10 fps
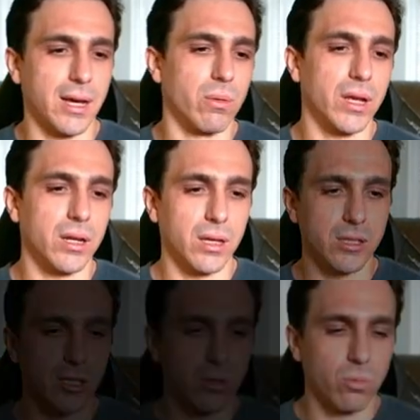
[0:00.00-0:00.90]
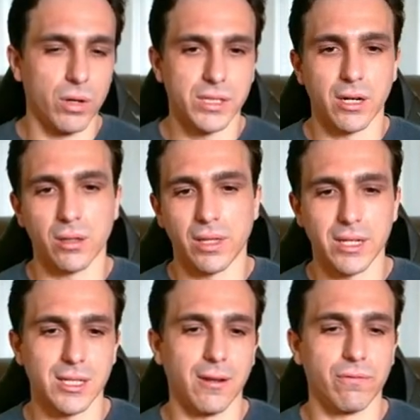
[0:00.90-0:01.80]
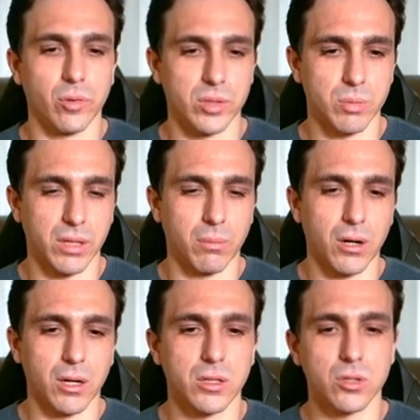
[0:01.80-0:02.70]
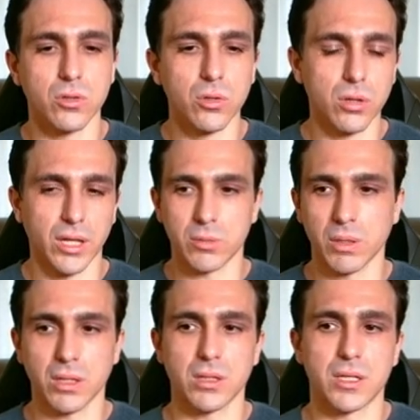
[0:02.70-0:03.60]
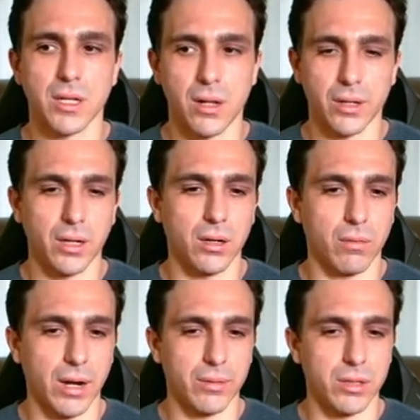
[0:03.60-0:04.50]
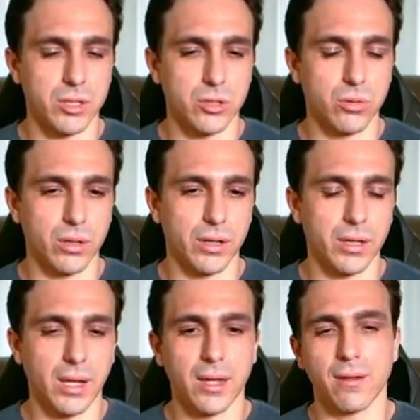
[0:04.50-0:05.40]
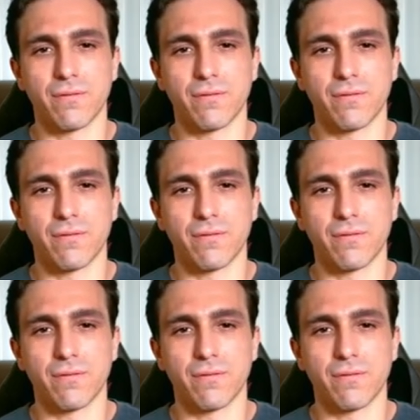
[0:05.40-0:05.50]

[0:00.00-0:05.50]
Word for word: Now we're getting into the ones that are less influenced by the markets. Google has been consolidating around this 200 day,